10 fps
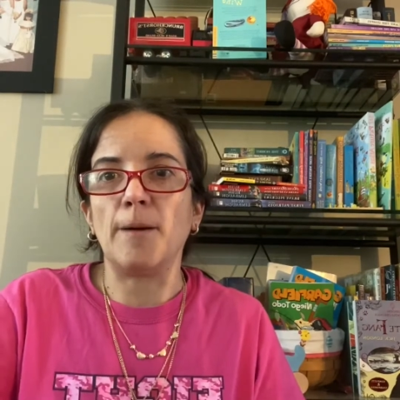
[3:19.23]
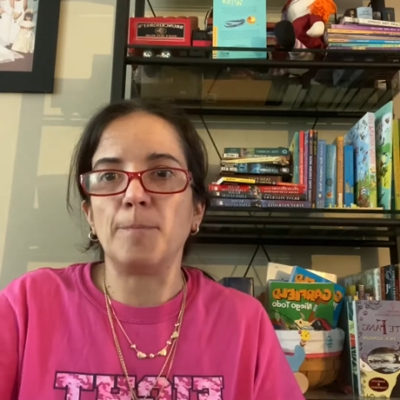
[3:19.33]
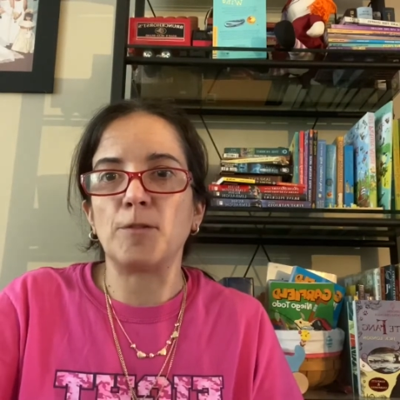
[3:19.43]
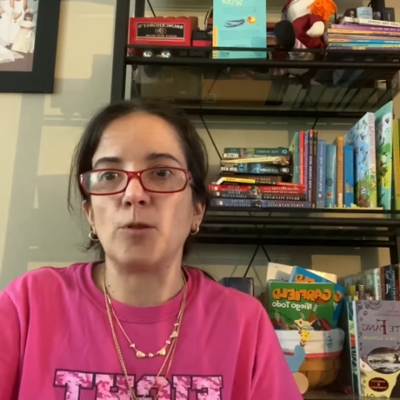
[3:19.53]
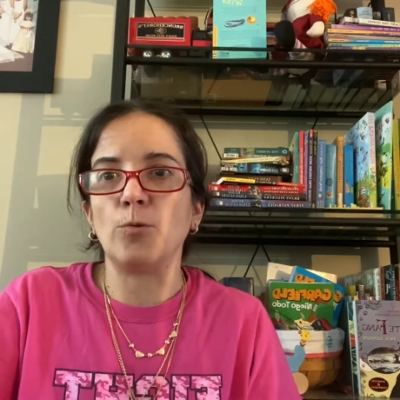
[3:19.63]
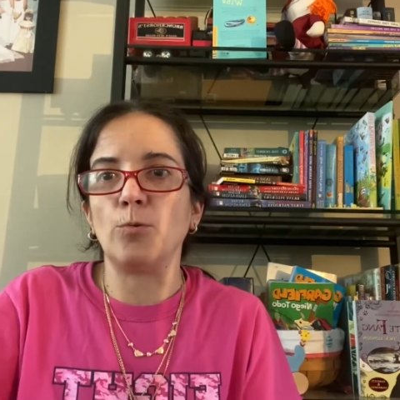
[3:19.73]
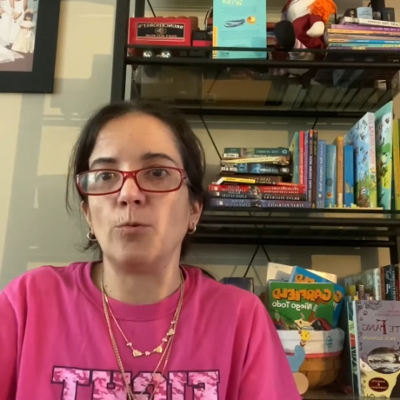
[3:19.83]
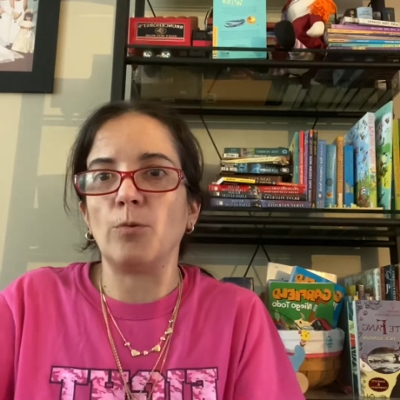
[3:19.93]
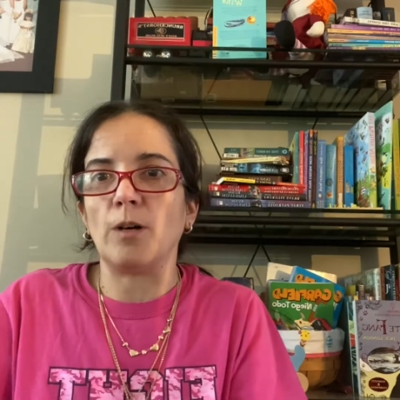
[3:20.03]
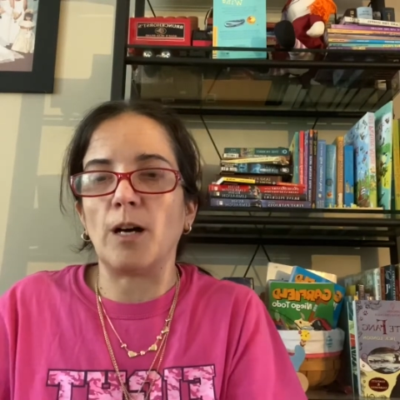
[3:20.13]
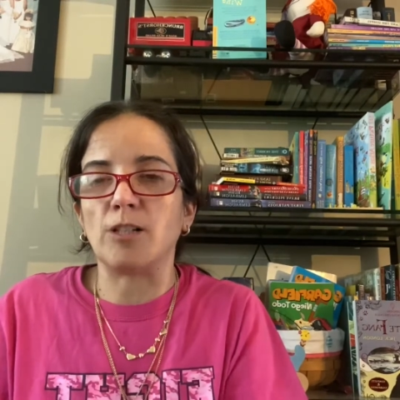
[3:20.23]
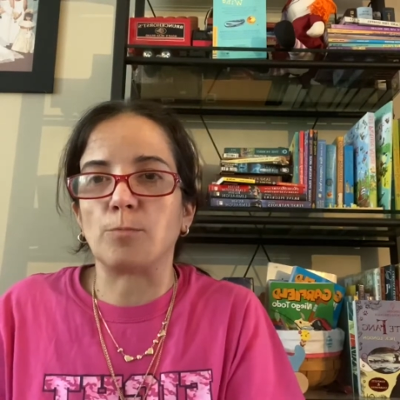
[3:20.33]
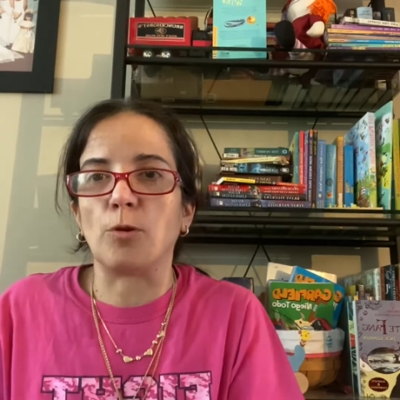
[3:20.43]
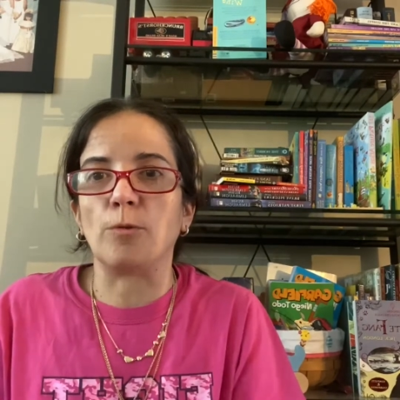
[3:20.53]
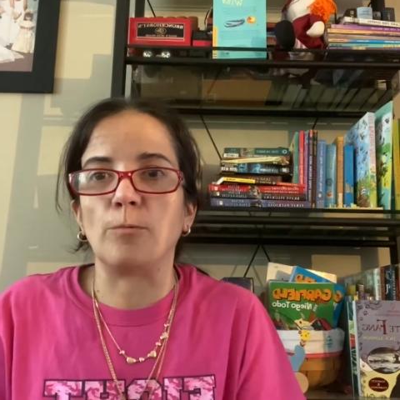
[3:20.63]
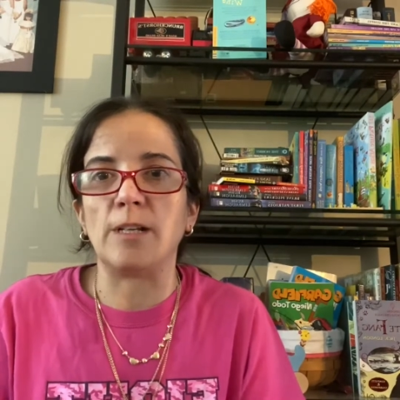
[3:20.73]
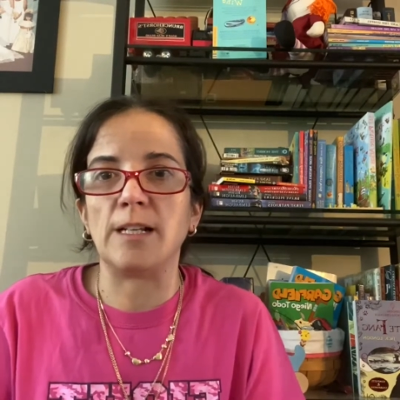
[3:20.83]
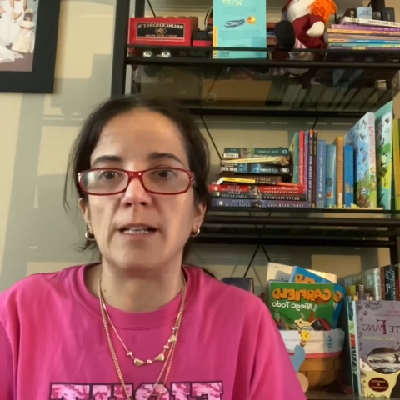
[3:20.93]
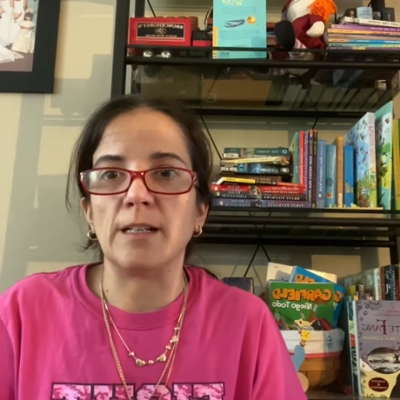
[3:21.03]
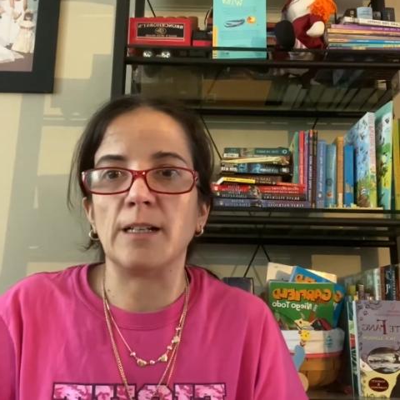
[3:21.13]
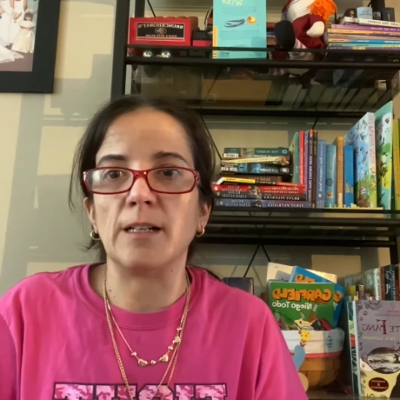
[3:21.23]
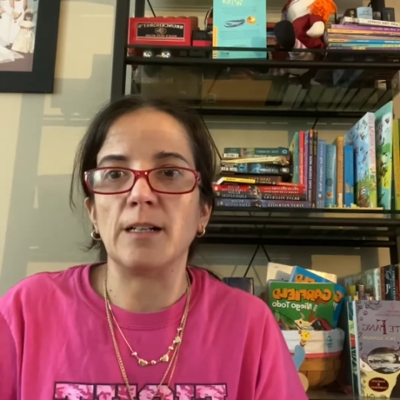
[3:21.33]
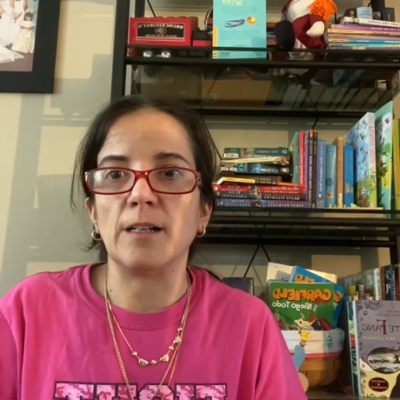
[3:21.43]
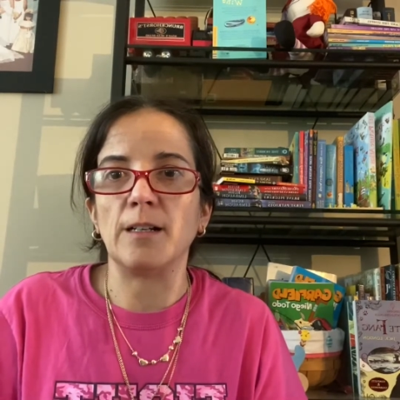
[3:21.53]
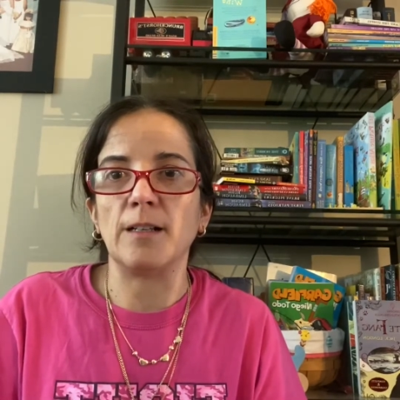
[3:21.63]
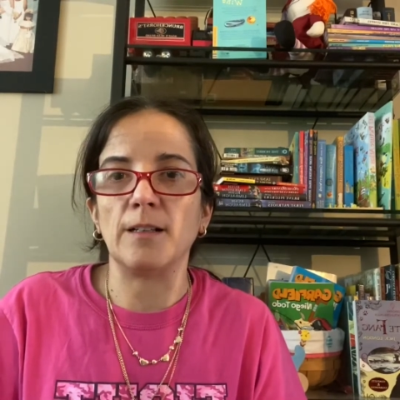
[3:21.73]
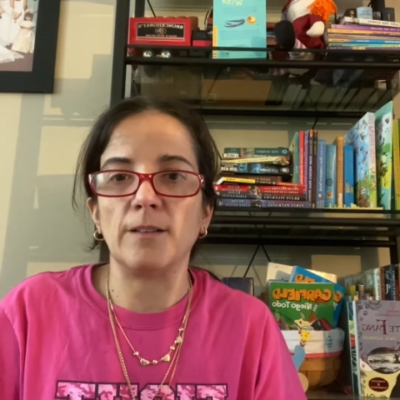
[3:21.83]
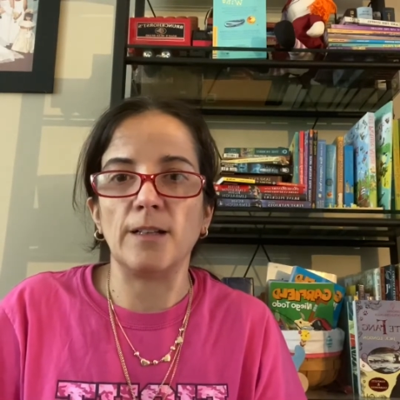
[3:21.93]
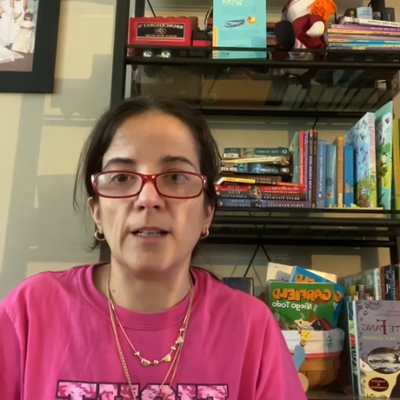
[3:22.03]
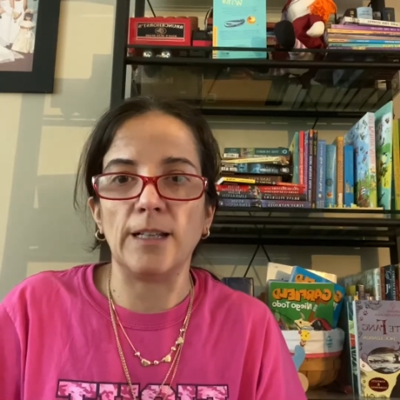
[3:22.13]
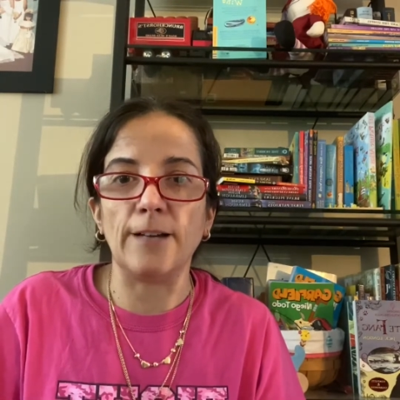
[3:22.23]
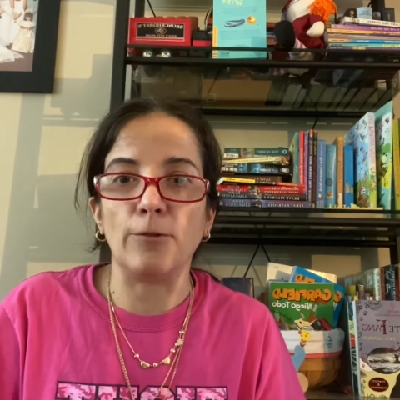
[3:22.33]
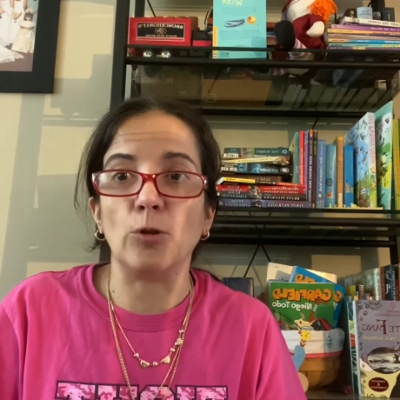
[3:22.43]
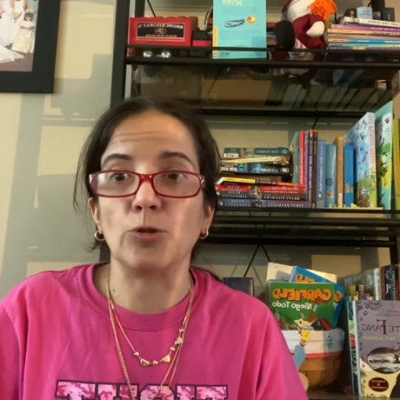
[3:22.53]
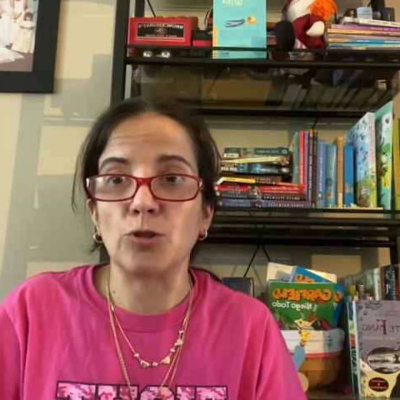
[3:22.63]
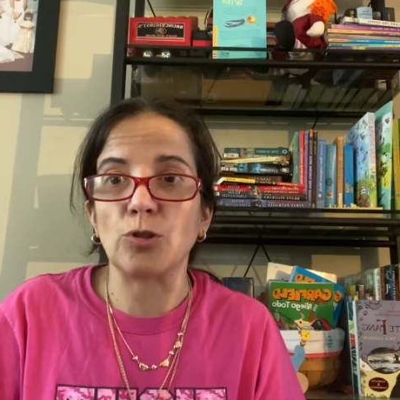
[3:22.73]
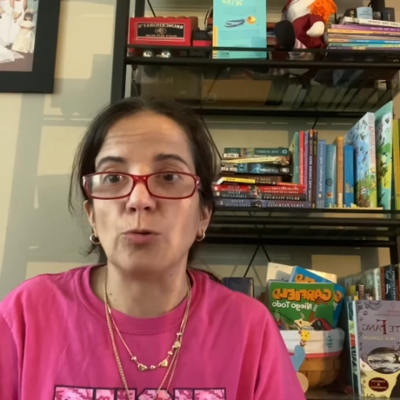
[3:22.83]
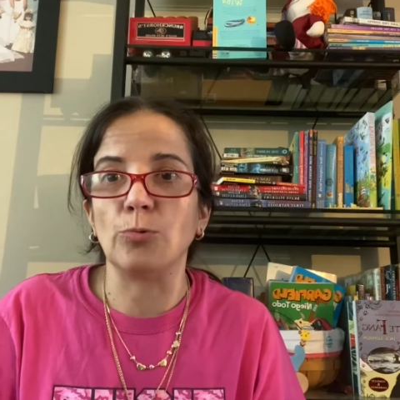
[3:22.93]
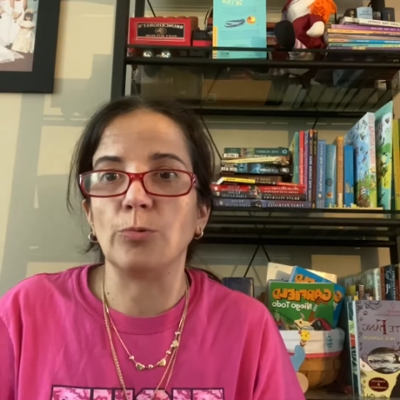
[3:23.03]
to Usborne Reading Level 2.